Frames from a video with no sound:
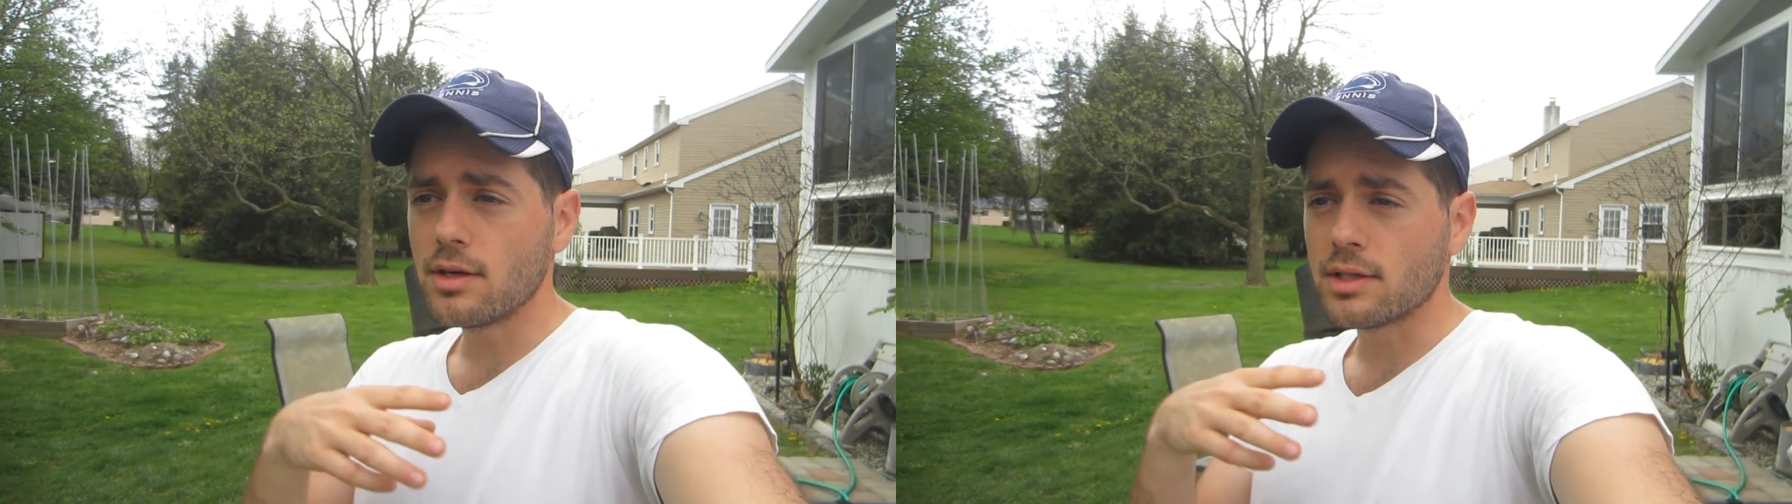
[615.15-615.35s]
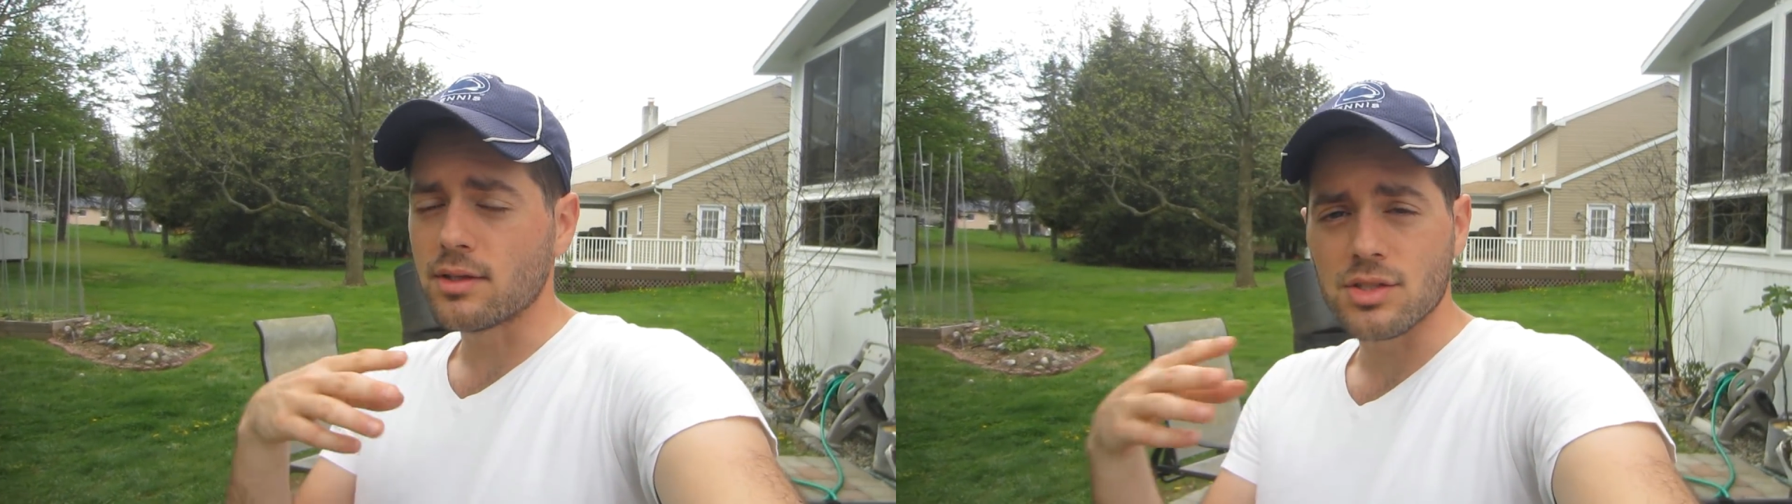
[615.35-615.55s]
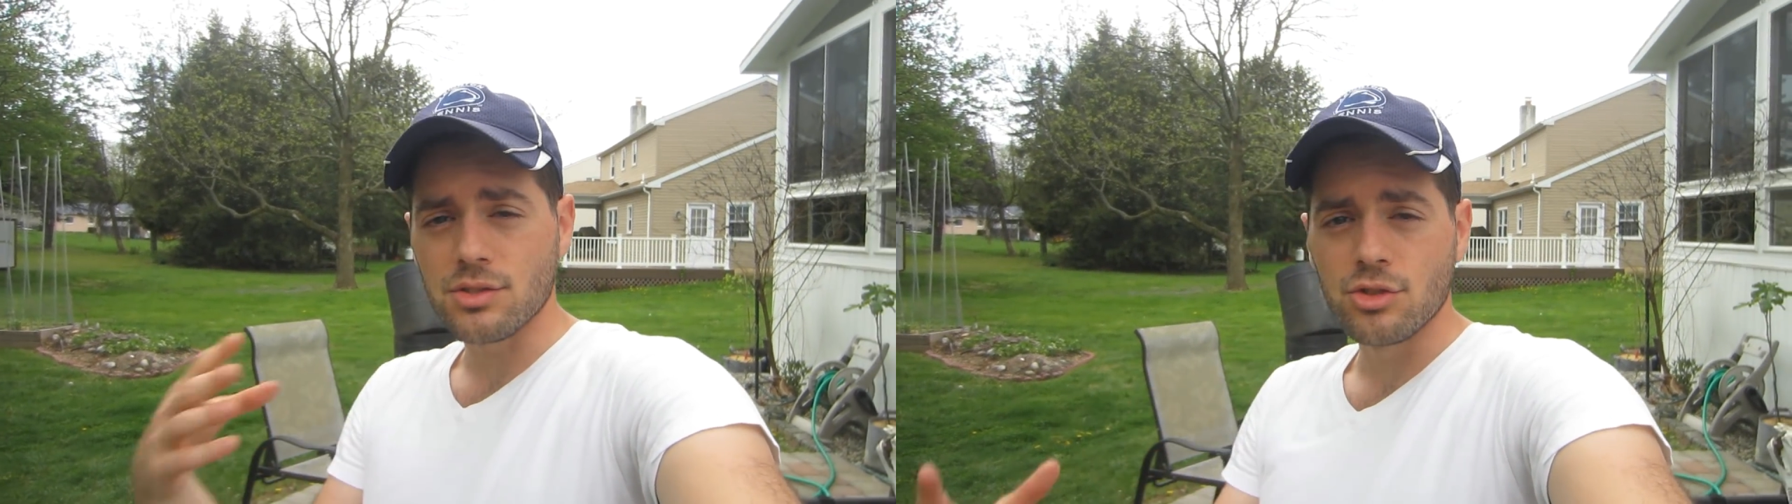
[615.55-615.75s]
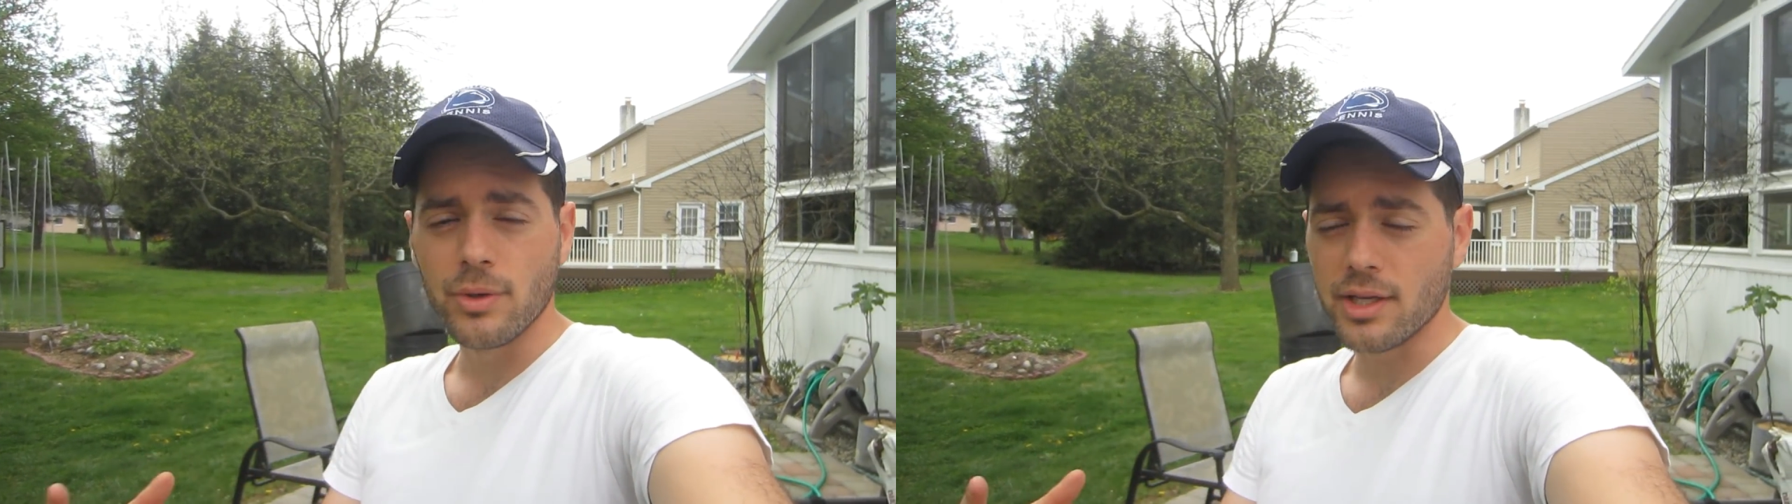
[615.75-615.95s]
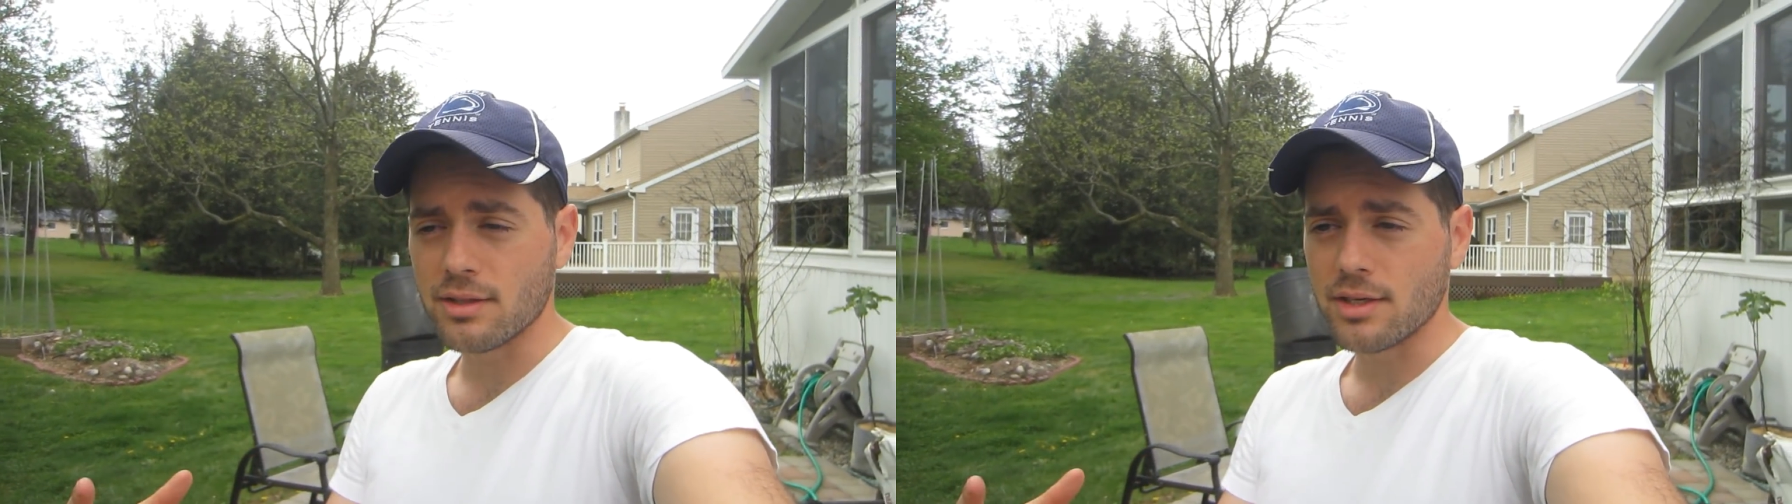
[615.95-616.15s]
it doesn't
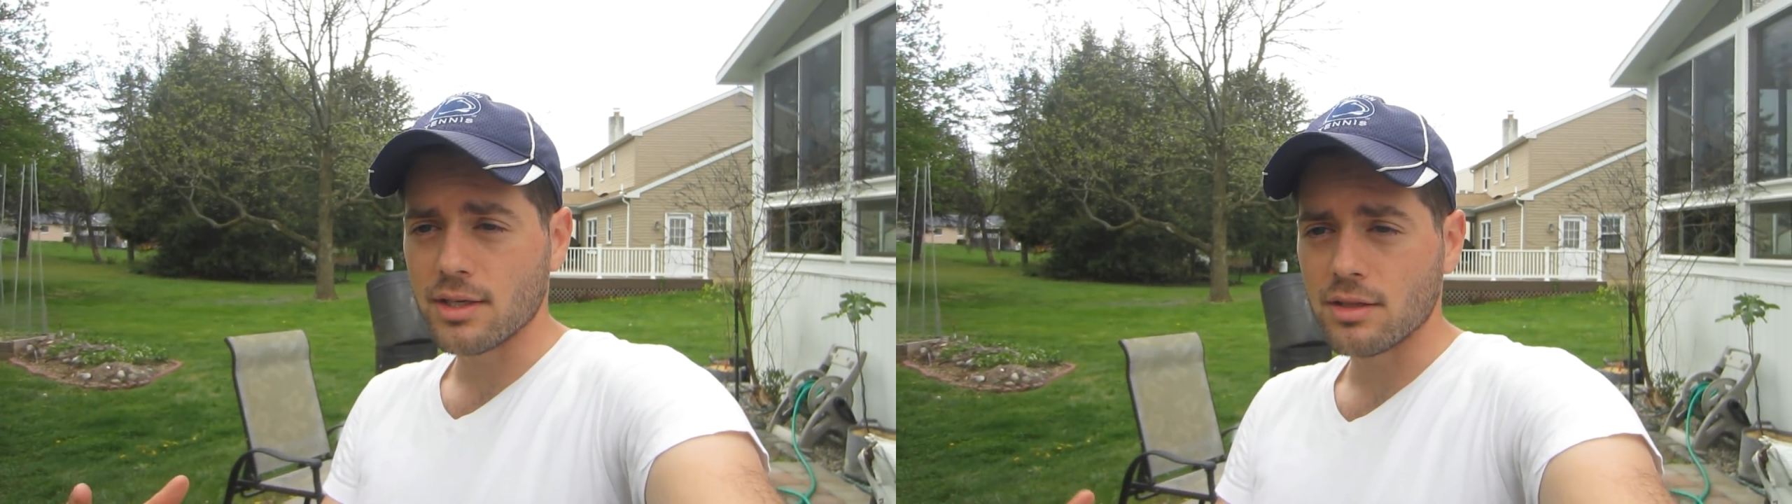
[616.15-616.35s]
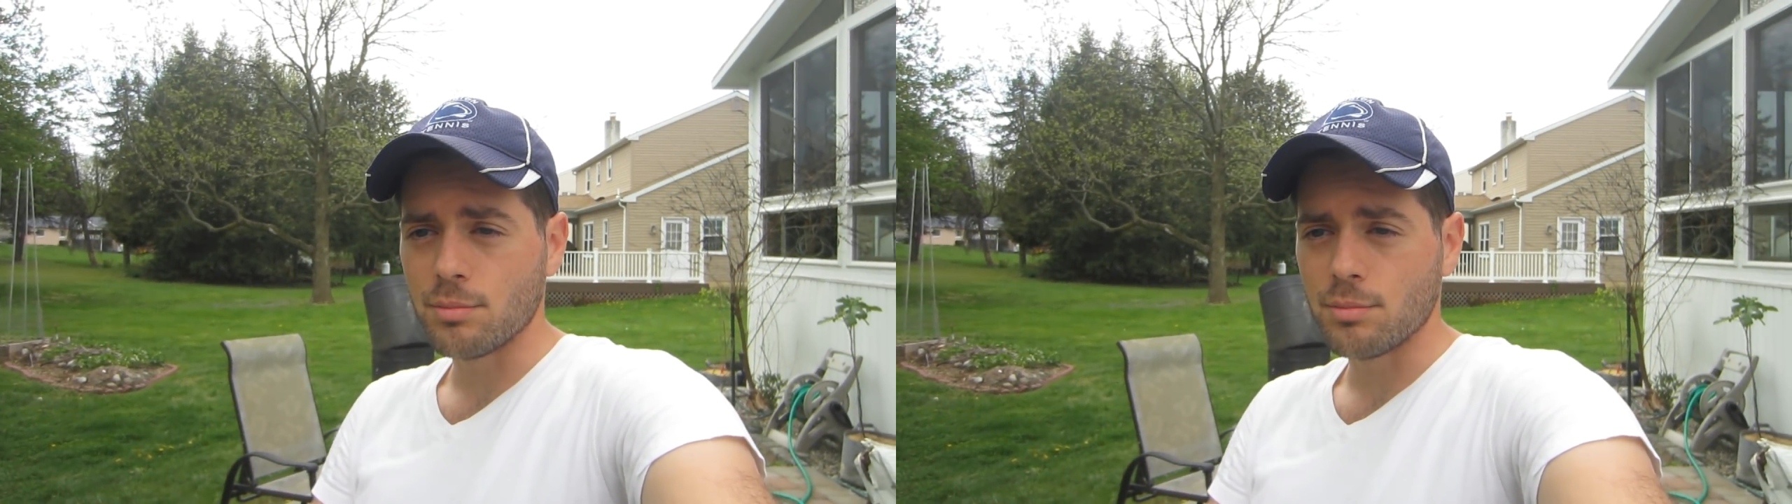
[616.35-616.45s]
do anything,